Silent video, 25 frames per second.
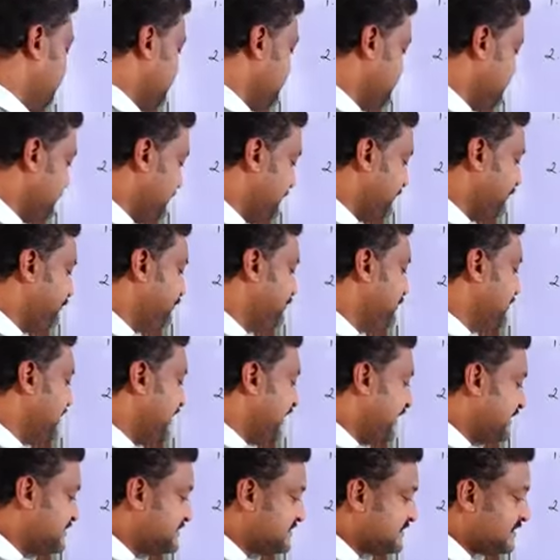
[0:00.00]
is
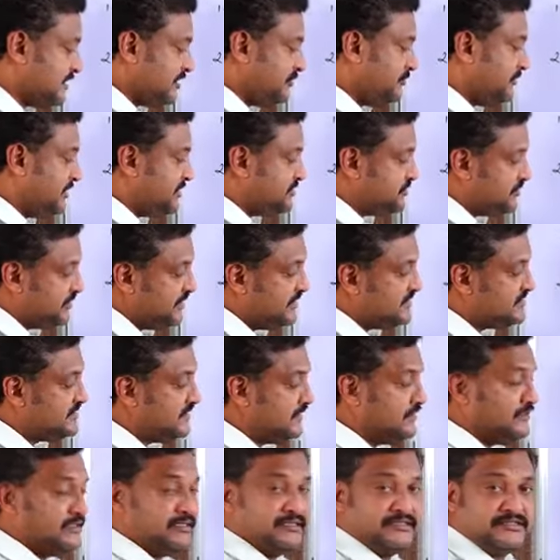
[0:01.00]
exclamatory
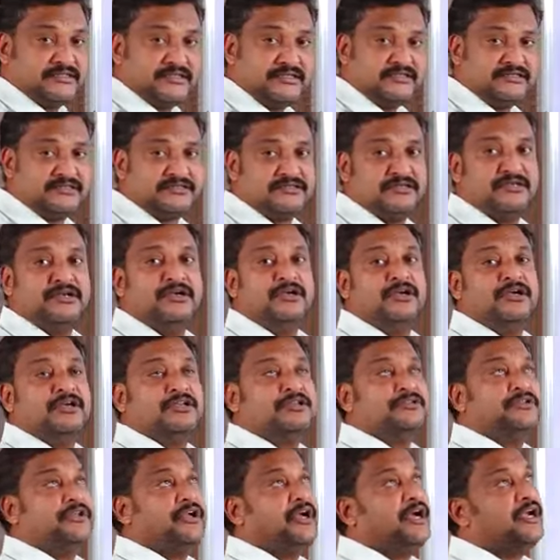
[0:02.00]
sentences.
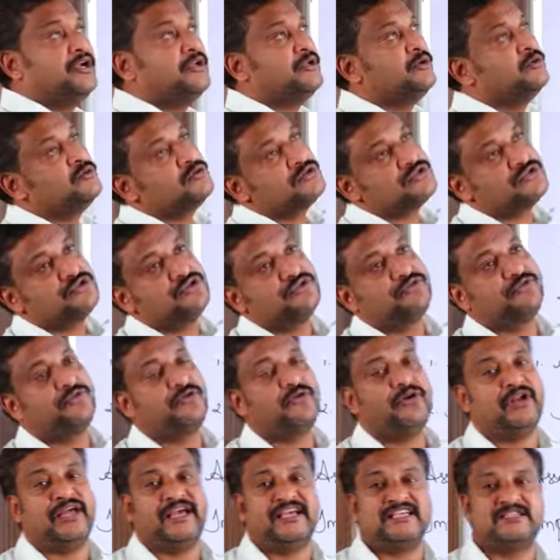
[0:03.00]
They are used
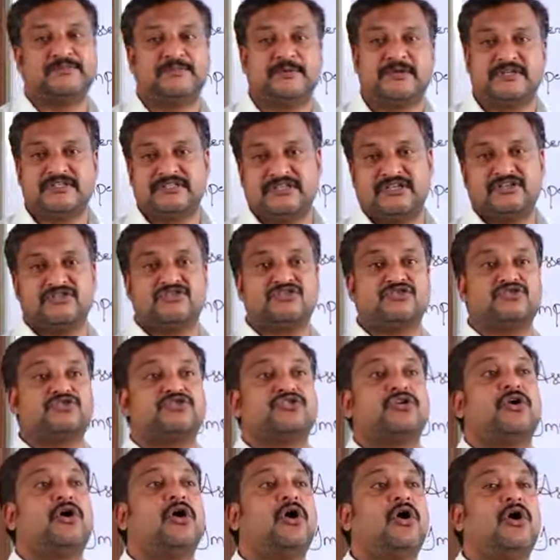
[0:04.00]
for expressing
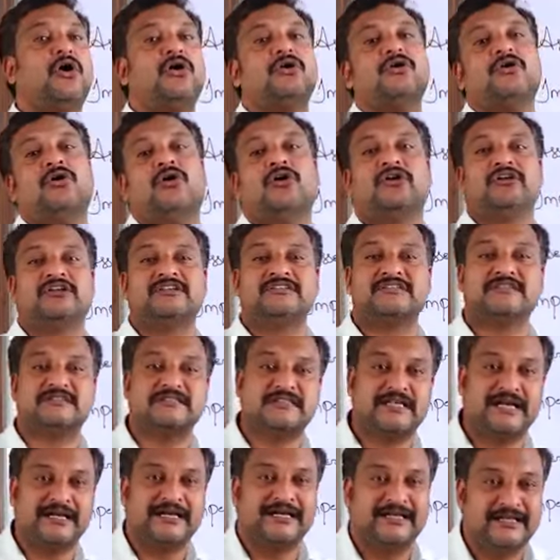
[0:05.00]
strong or
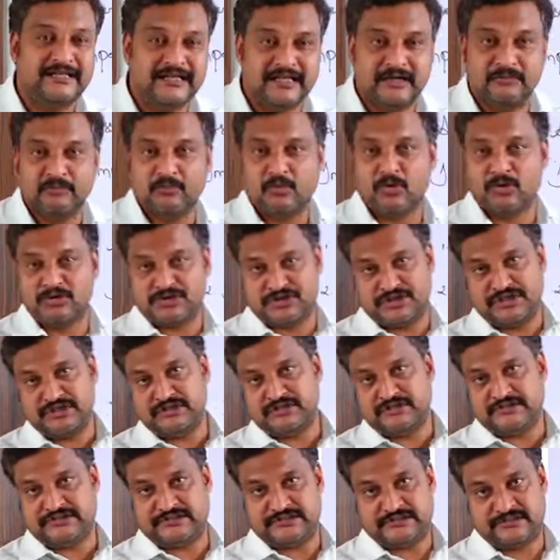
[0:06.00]
sudden
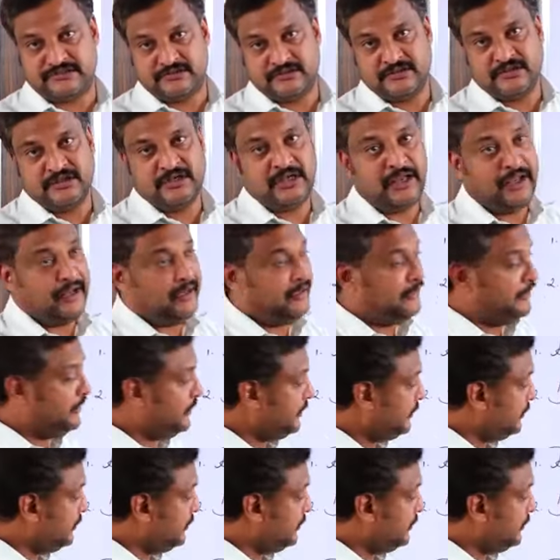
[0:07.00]
emotions. And